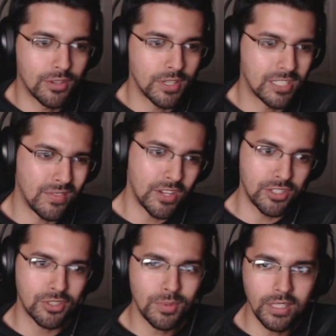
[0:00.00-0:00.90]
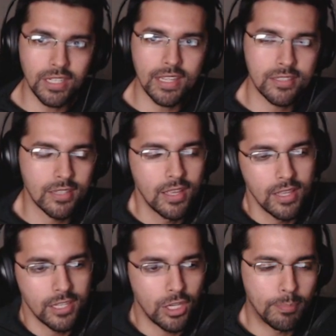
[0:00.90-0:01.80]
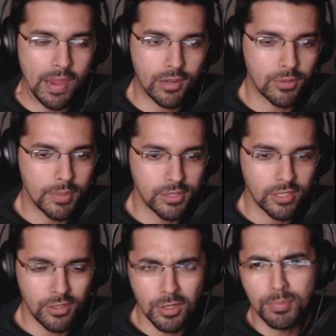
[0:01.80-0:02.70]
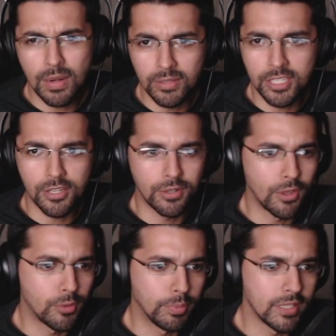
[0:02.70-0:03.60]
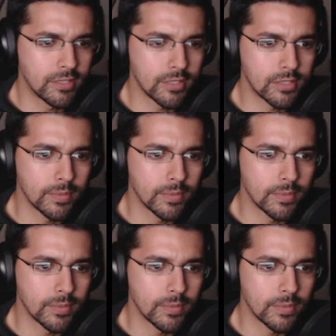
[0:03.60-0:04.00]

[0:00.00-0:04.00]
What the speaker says: The rest of it is just really nice, you know, background music that you can probably hear in other places.